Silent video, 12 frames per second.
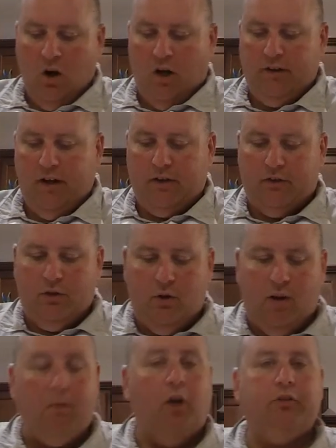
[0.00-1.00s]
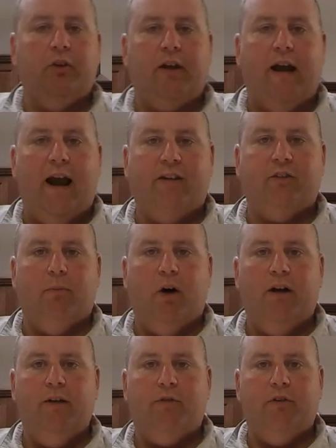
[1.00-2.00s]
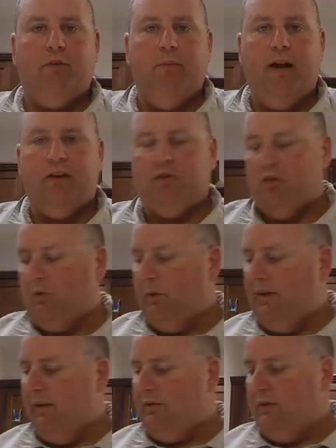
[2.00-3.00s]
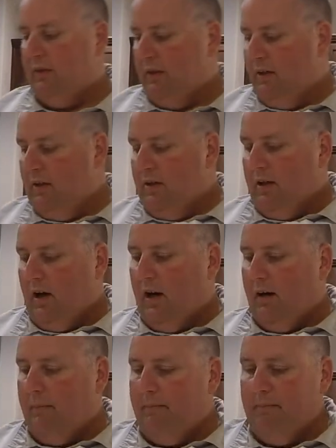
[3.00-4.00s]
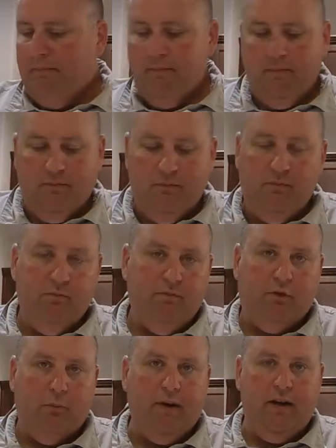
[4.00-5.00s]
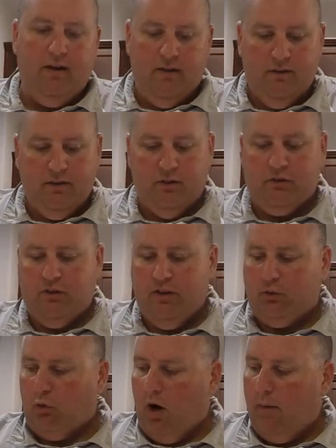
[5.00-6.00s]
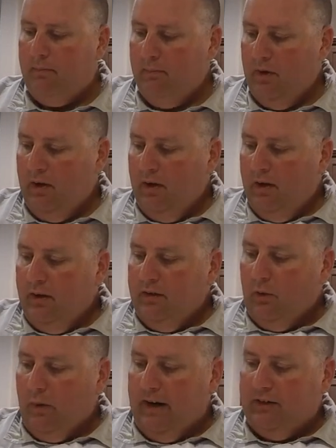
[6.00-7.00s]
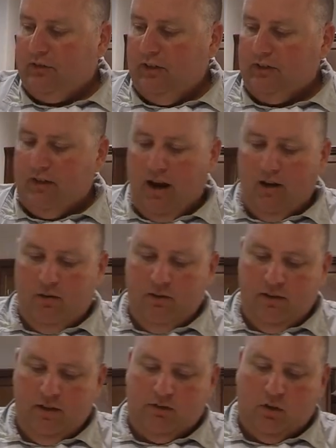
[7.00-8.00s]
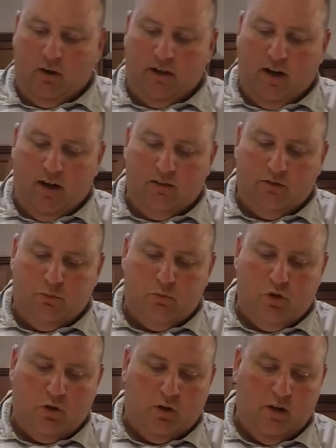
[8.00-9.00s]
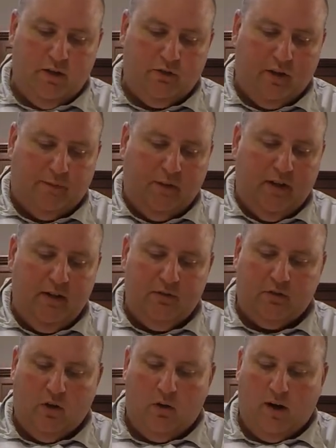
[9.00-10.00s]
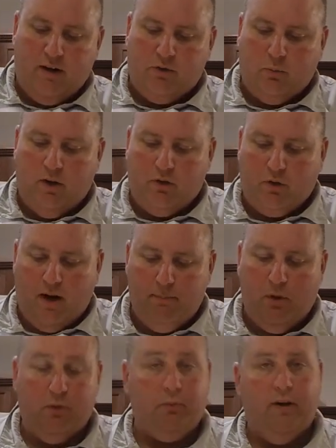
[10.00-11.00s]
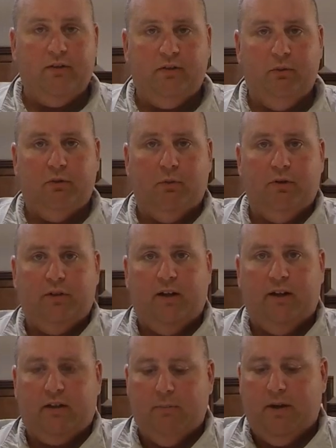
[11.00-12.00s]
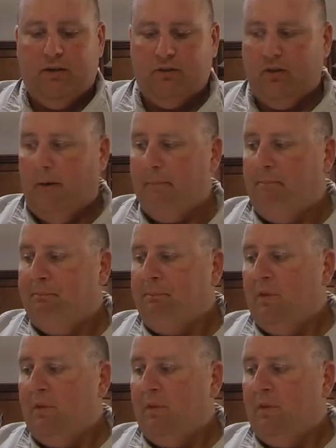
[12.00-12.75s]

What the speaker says: On the other two, I'm also gonna add some honey for some extra sweetness. For me, this rub, the way it sits now, it's already got some sugar and stuff in it, so I just want to try it both ways, see which ones I like the best. So